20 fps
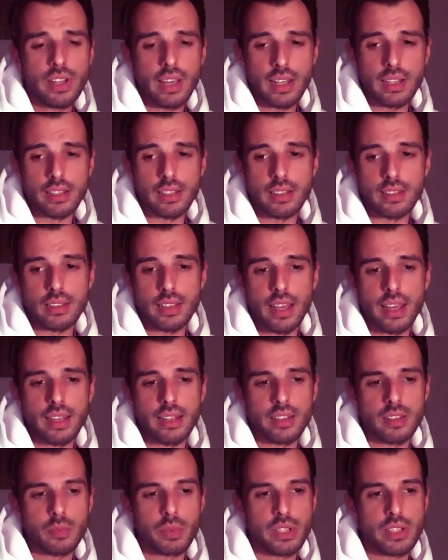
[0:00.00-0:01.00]
that is.
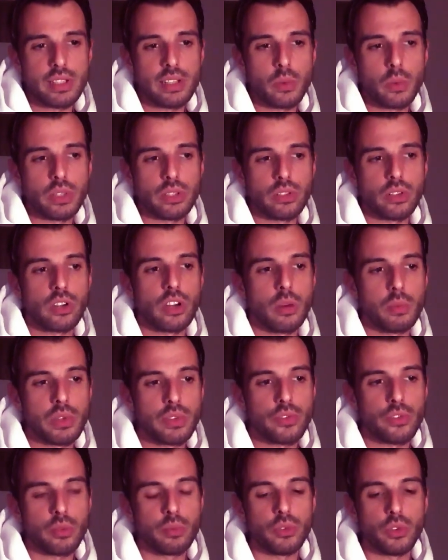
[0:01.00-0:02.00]
And especially when you're coming
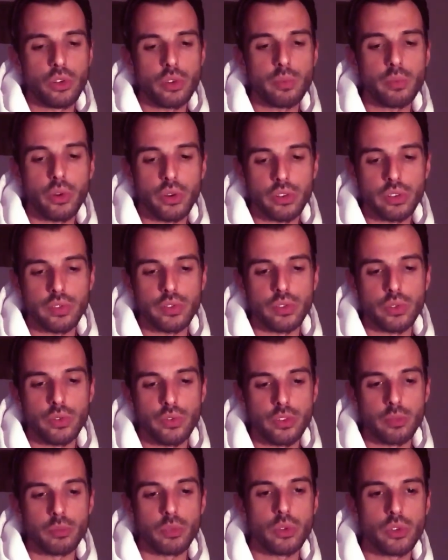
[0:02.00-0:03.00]
from your point of view,
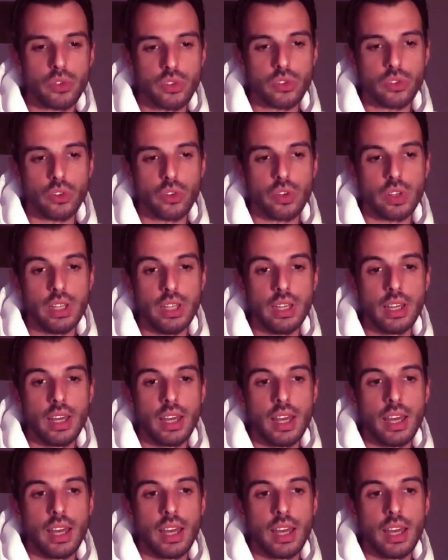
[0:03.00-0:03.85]
from your story,